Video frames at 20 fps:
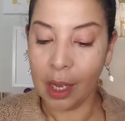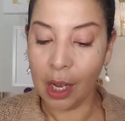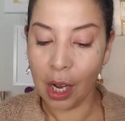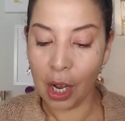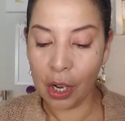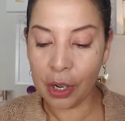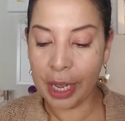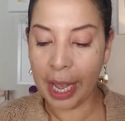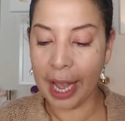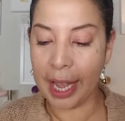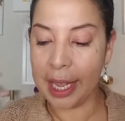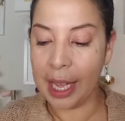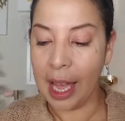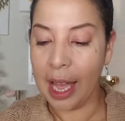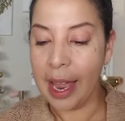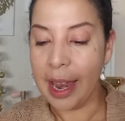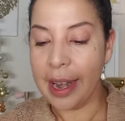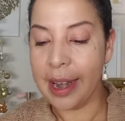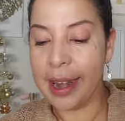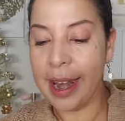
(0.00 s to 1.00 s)
Okay,
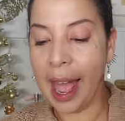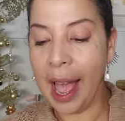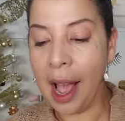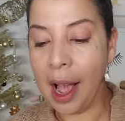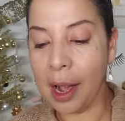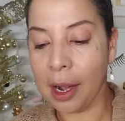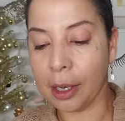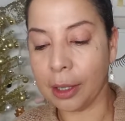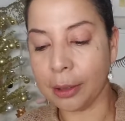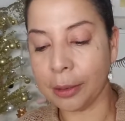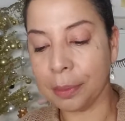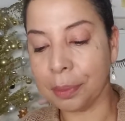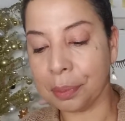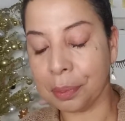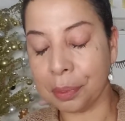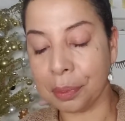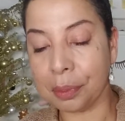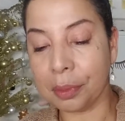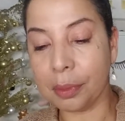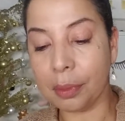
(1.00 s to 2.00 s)
now
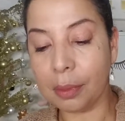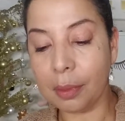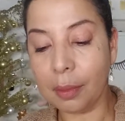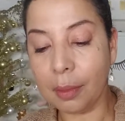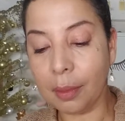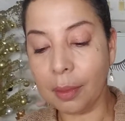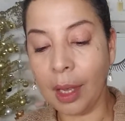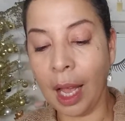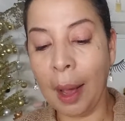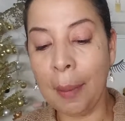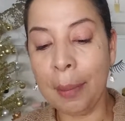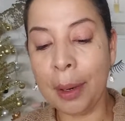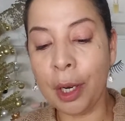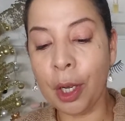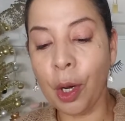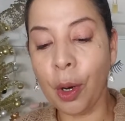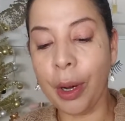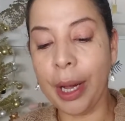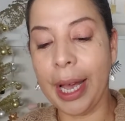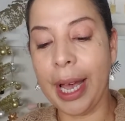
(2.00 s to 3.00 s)
I'm going to
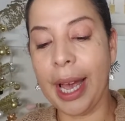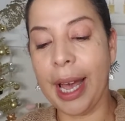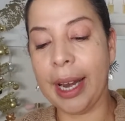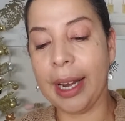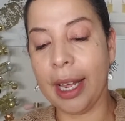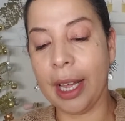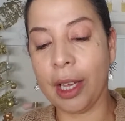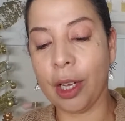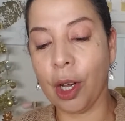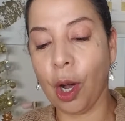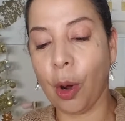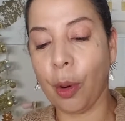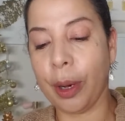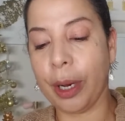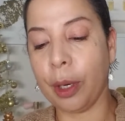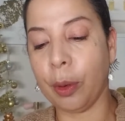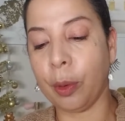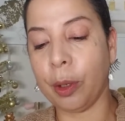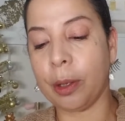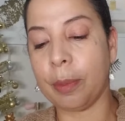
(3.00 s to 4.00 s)
go ahead and go
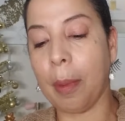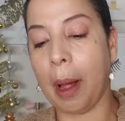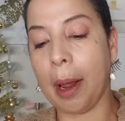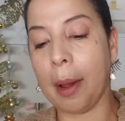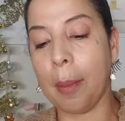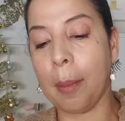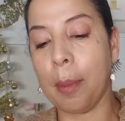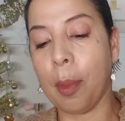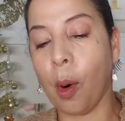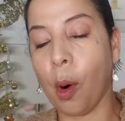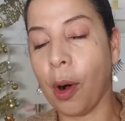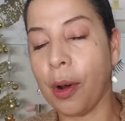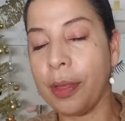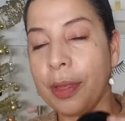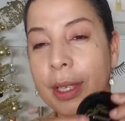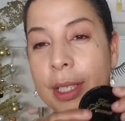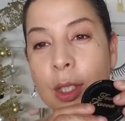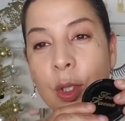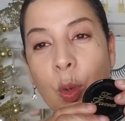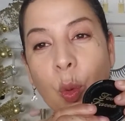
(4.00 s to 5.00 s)
in with my Born
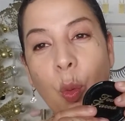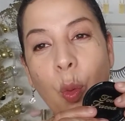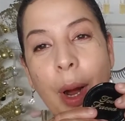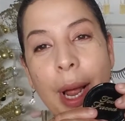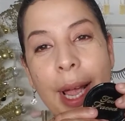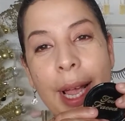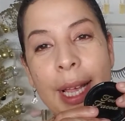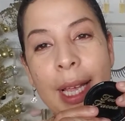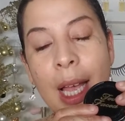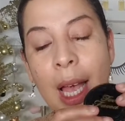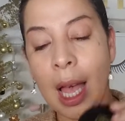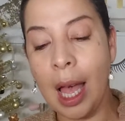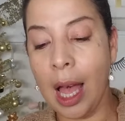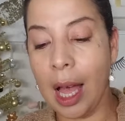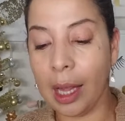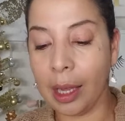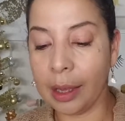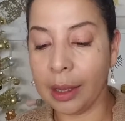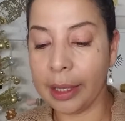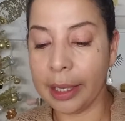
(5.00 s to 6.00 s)
This Way
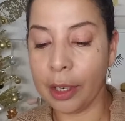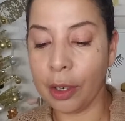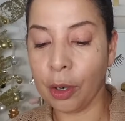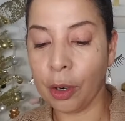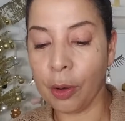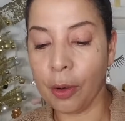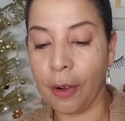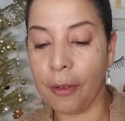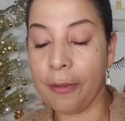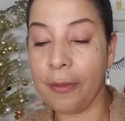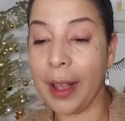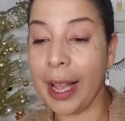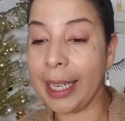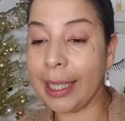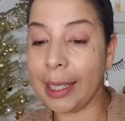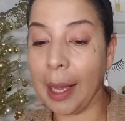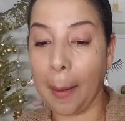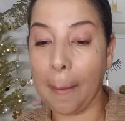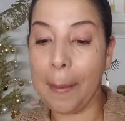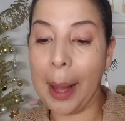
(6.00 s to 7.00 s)
little
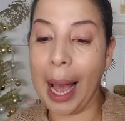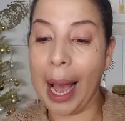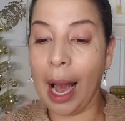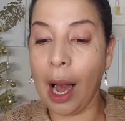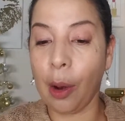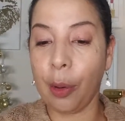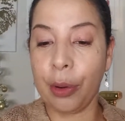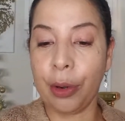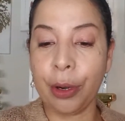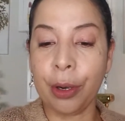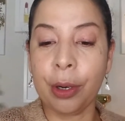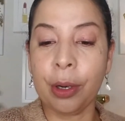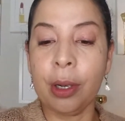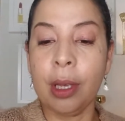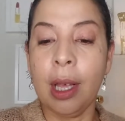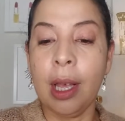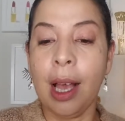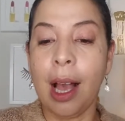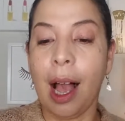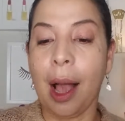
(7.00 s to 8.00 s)
face powder.
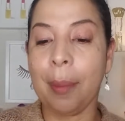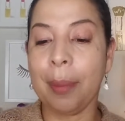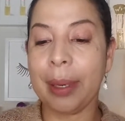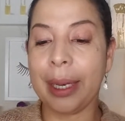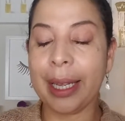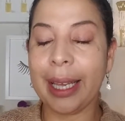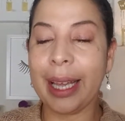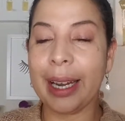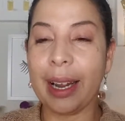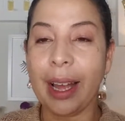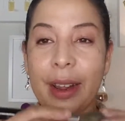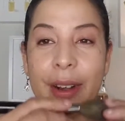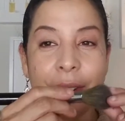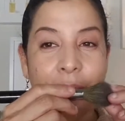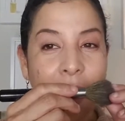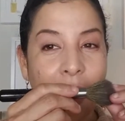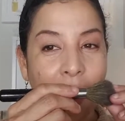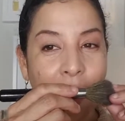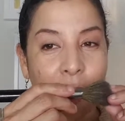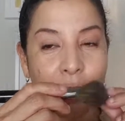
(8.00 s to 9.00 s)
I'm going to get
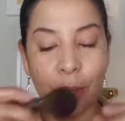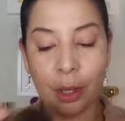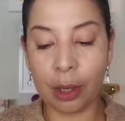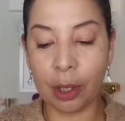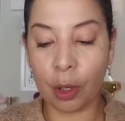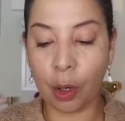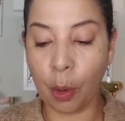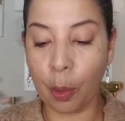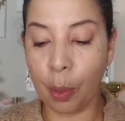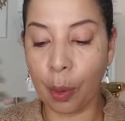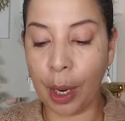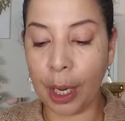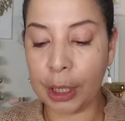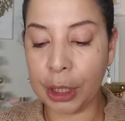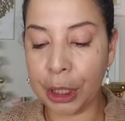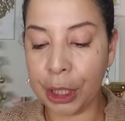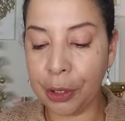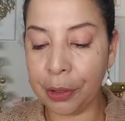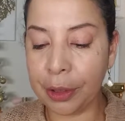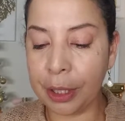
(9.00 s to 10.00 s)
another little
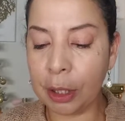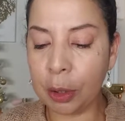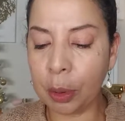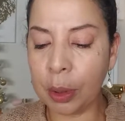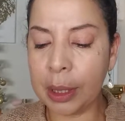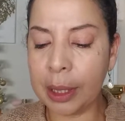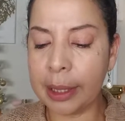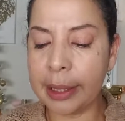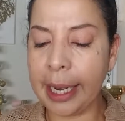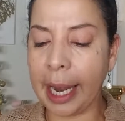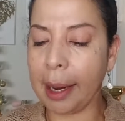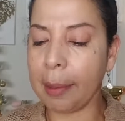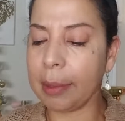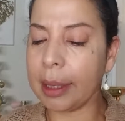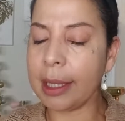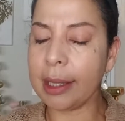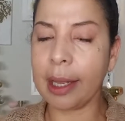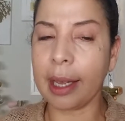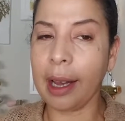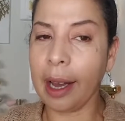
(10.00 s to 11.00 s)
brush here. This one's
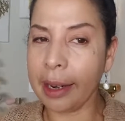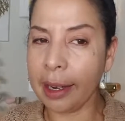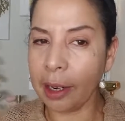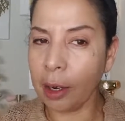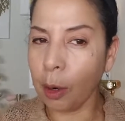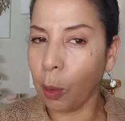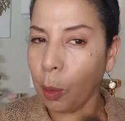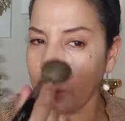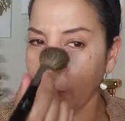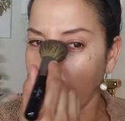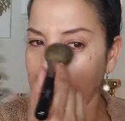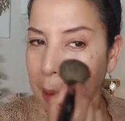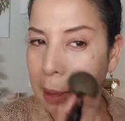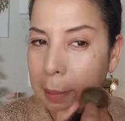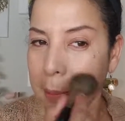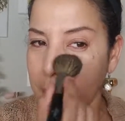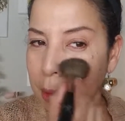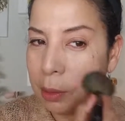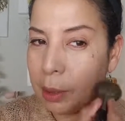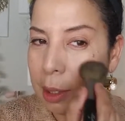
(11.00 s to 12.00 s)
nameless. I got it in one of my
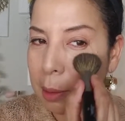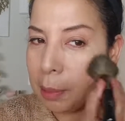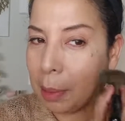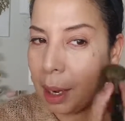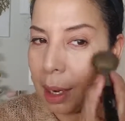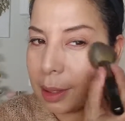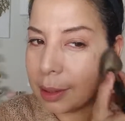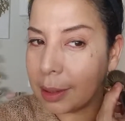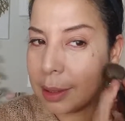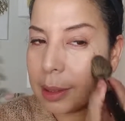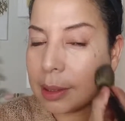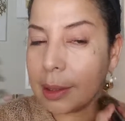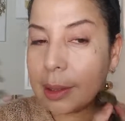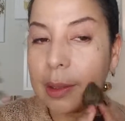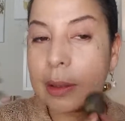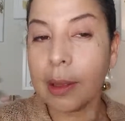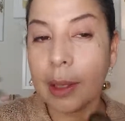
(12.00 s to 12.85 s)
beauty boxes.